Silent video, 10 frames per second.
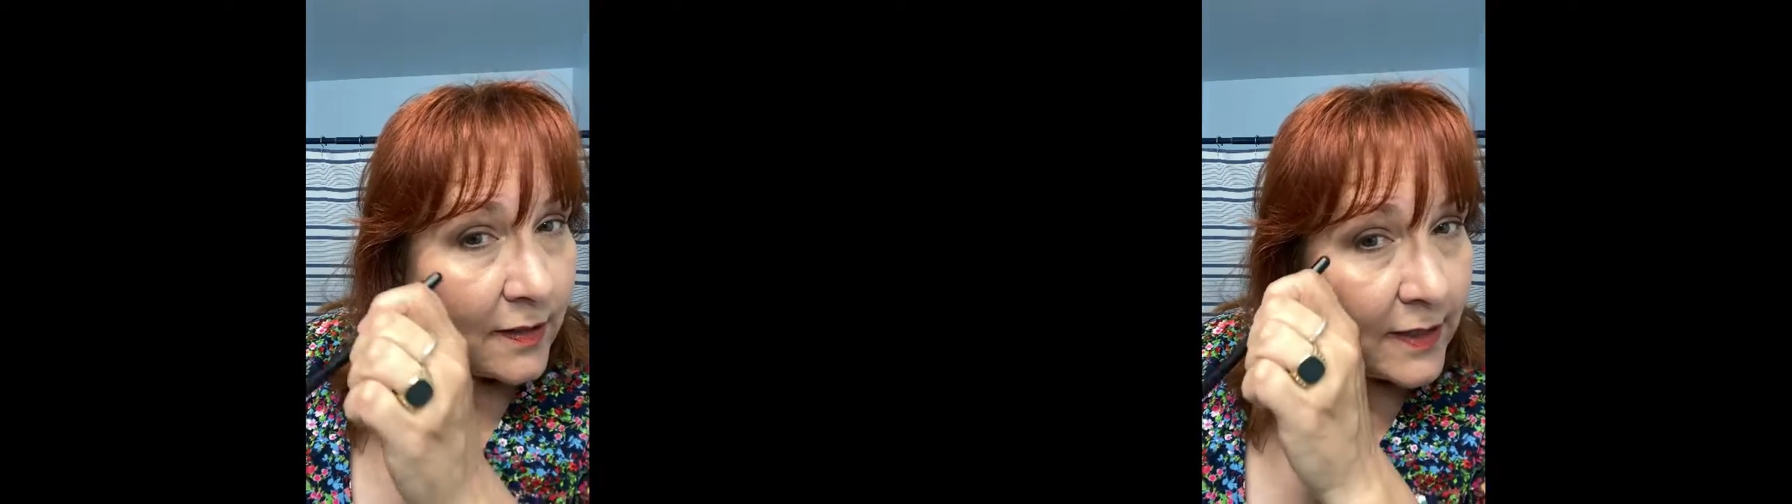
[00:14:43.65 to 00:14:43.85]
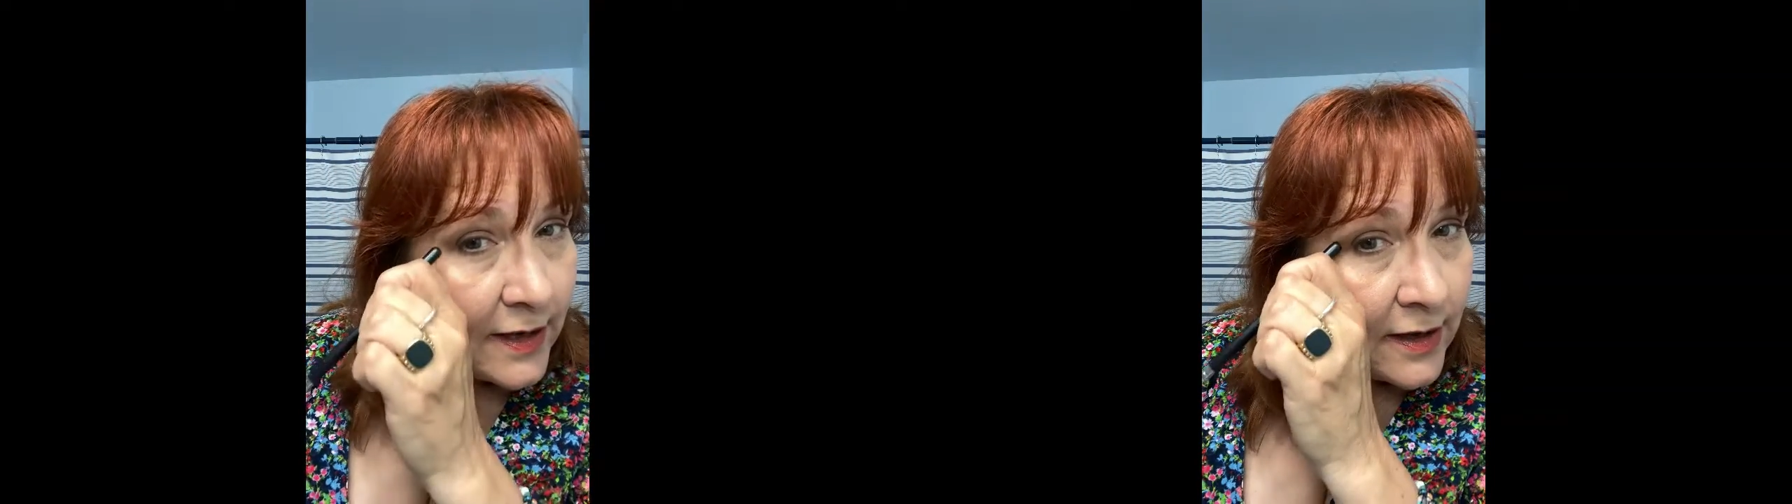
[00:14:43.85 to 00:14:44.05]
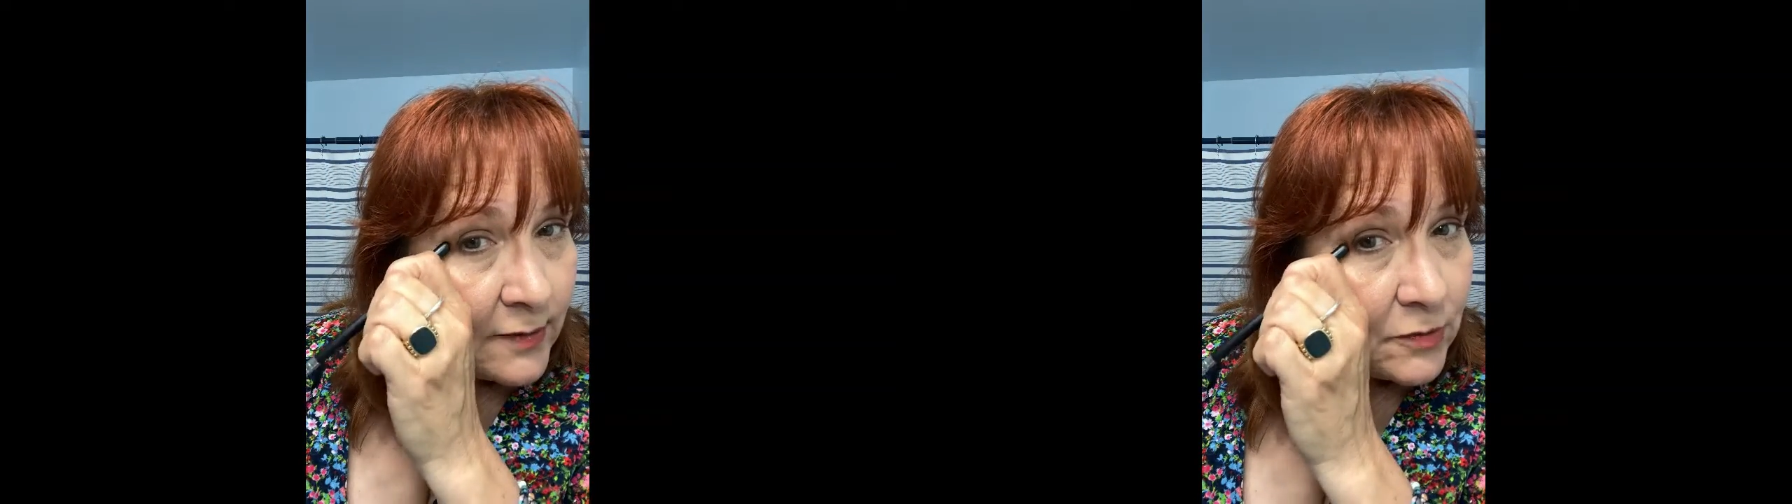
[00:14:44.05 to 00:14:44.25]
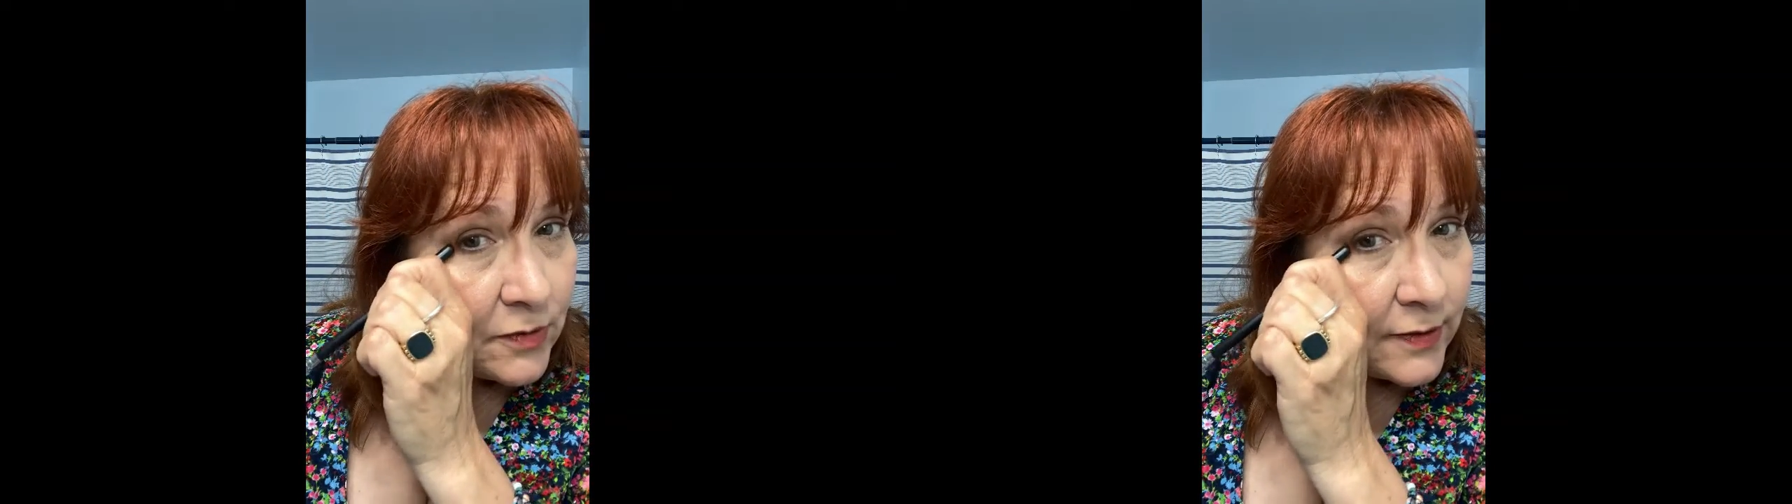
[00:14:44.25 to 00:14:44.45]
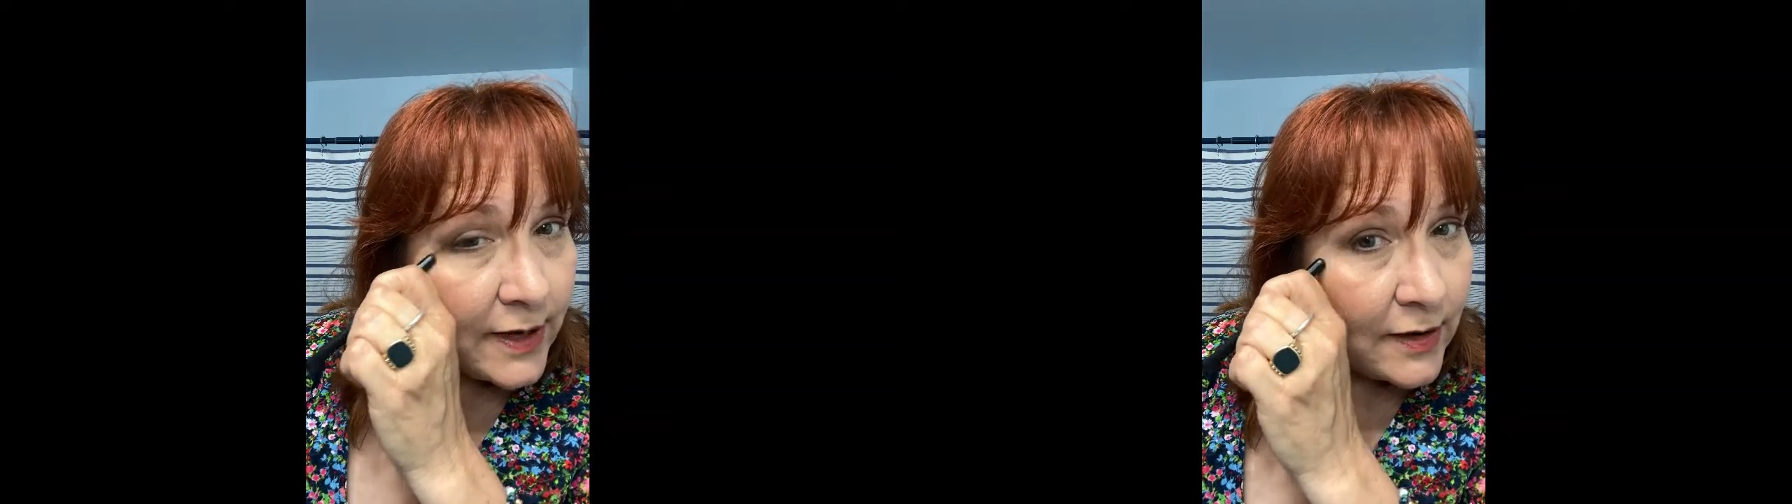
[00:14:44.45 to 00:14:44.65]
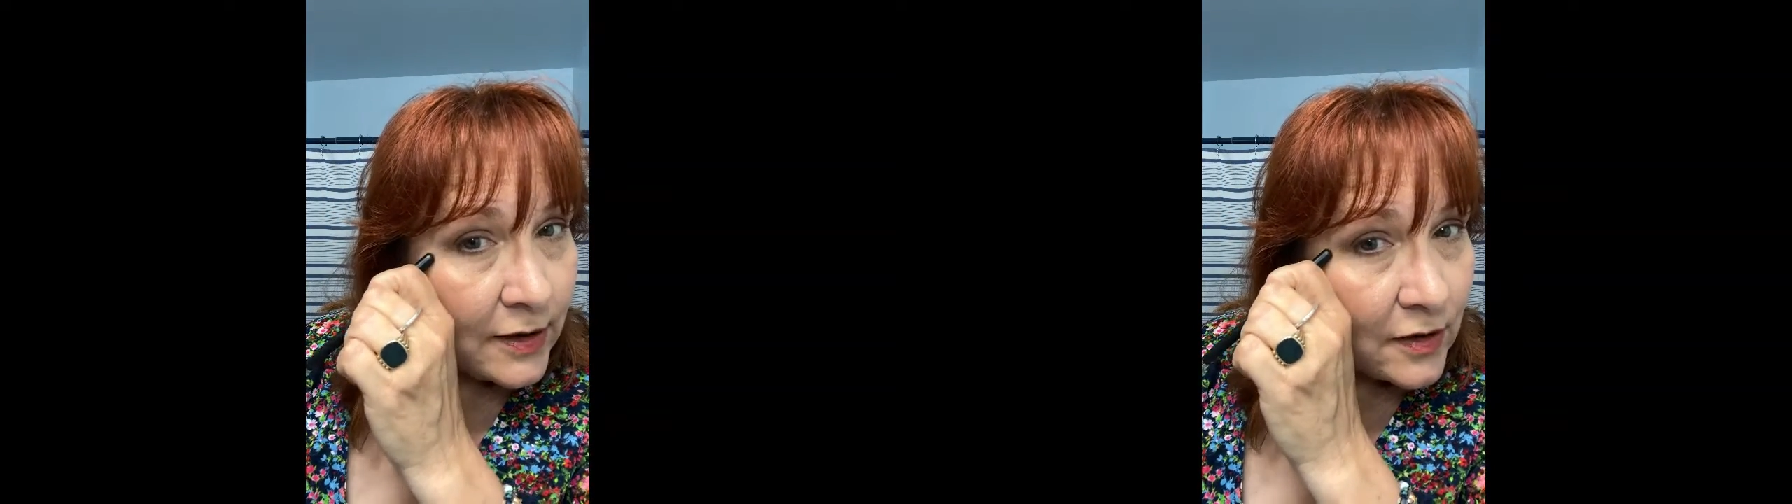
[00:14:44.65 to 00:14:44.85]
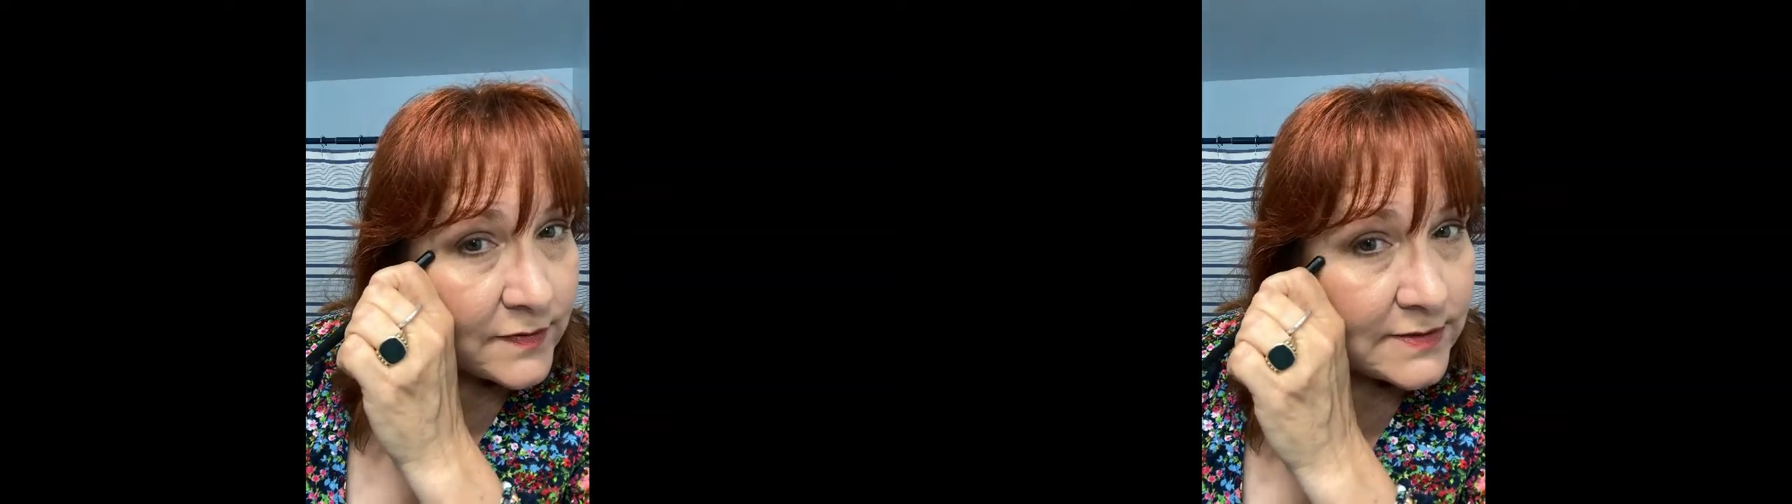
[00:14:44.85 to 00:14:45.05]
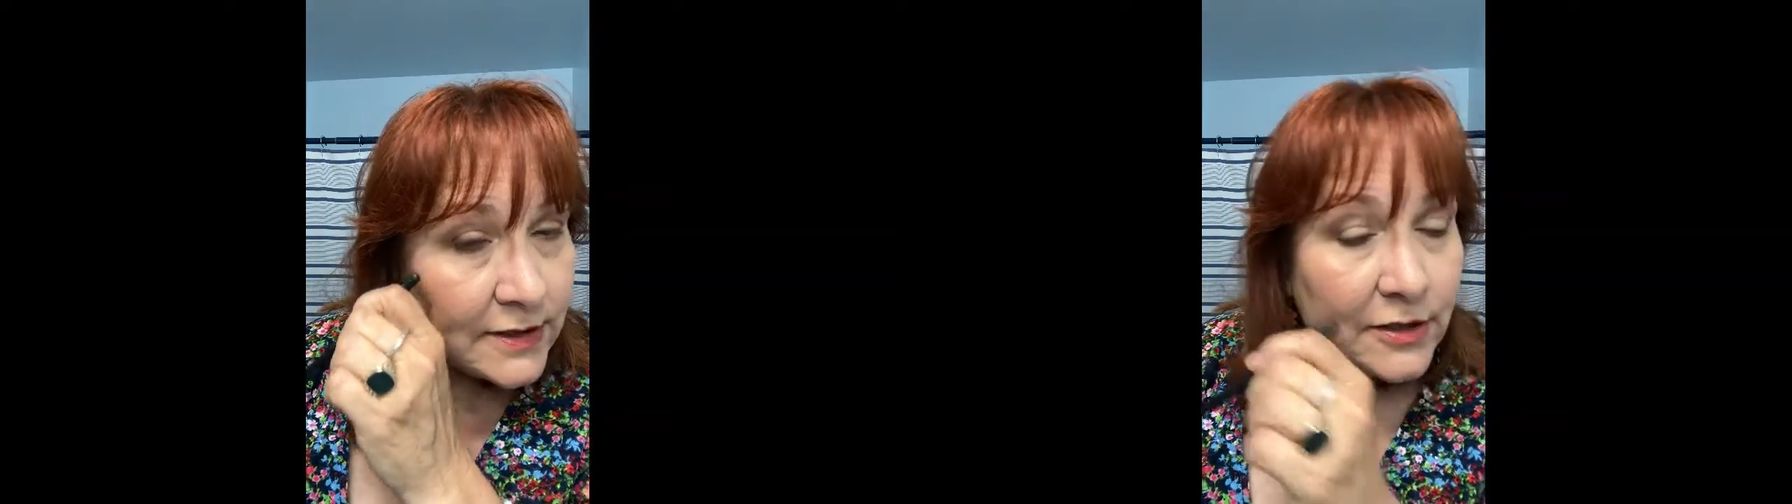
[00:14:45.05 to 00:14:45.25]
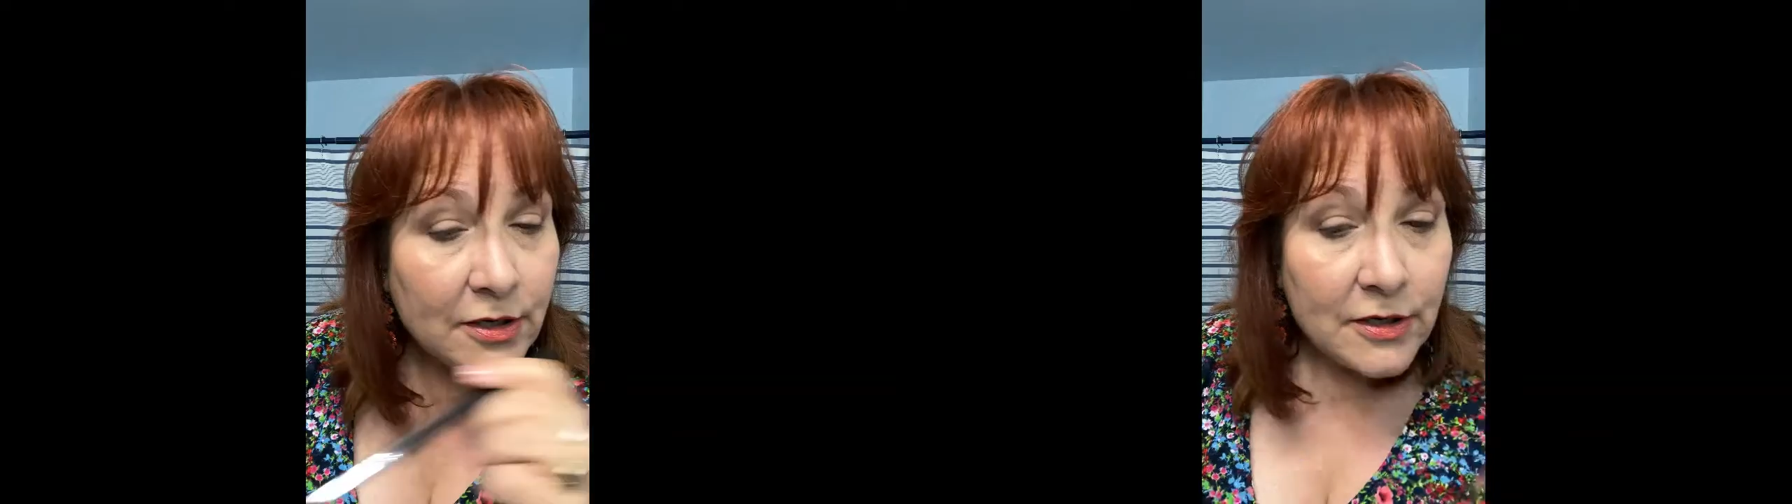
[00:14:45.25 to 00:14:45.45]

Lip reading: That line will go down and all of a sudden